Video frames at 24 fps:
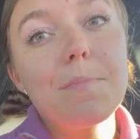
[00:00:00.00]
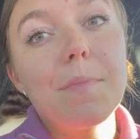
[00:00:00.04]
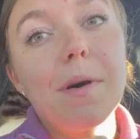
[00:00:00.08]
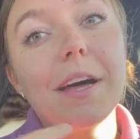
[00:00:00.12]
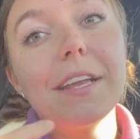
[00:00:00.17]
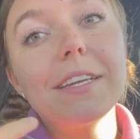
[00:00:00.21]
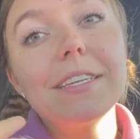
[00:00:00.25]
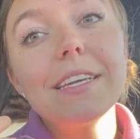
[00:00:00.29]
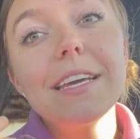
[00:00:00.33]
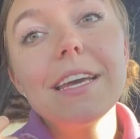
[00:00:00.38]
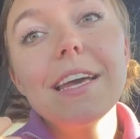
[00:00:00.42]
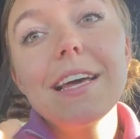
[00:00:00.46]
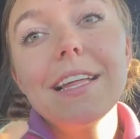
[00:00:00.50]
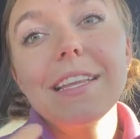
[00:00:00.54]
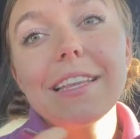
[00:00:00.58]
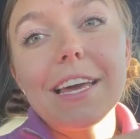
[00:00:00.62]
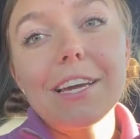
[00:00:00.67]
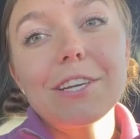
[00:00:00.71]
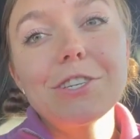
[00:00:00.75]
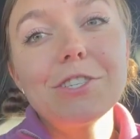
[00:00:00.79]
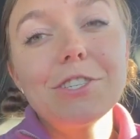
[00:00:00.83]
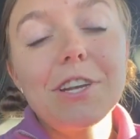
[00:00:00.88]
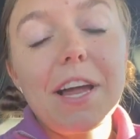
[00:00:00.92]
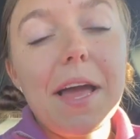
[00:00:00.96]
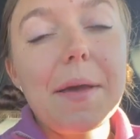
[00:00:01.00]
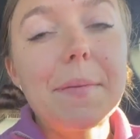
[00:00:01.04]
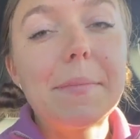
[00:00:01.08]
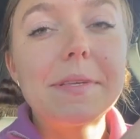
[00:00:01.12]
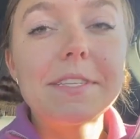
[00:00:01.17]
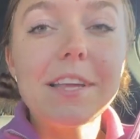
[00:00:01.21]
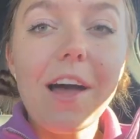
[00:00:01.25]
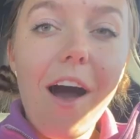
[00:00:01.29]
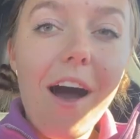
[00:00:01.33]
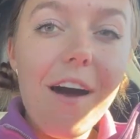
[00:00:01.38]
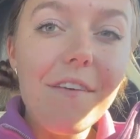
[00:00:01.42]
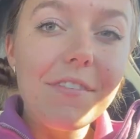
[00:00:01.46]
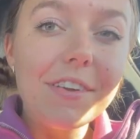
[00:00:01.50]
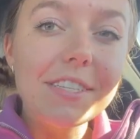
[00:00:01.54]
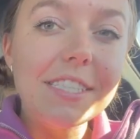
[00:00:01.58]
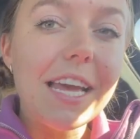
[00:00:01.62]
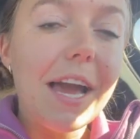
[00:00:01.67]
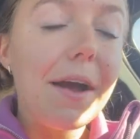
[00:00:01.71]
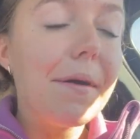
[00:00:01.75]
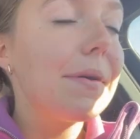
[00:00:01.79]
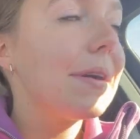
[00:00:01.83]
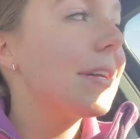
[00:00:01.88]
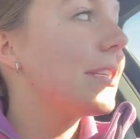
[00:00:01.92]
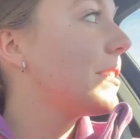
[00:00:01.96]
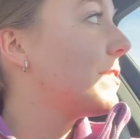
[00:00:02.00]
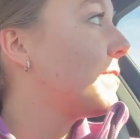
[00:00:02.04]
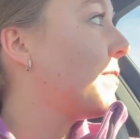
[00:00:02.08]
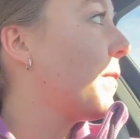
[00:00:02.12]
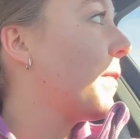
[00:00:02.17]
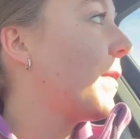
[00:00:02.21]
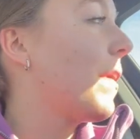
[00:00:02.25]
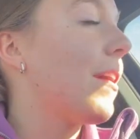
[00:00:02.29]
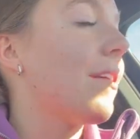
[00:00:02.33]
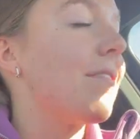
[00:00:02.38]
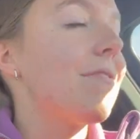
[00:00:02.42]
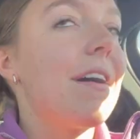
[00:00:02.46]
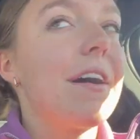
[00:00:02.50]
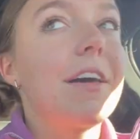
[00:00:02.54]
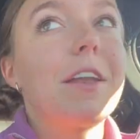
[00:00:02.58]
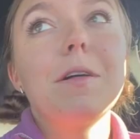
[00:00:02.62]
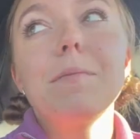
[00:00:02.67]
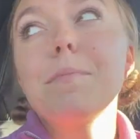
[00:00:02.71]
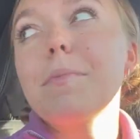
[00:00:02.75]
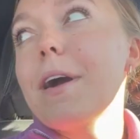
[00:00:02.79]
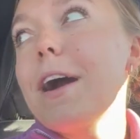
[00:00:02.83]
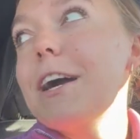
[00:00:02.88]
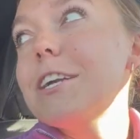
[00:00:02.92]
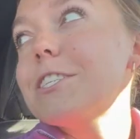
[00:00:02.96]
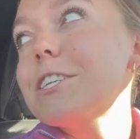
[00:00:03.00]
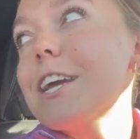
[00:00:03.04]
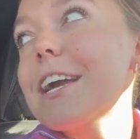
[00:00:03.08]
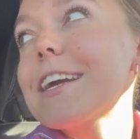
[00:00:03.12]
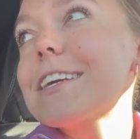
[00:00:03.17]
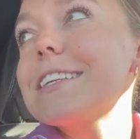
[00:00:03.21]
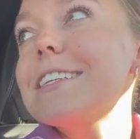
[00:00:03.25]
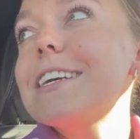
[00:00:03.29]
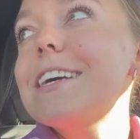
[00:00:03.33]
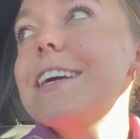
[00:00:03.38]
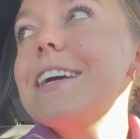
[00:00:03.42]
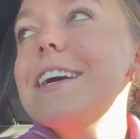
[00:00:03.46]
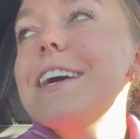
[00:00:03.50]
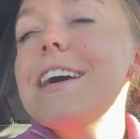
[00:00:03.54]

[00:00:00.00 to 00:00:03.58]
but lecture time is office hours for our final project.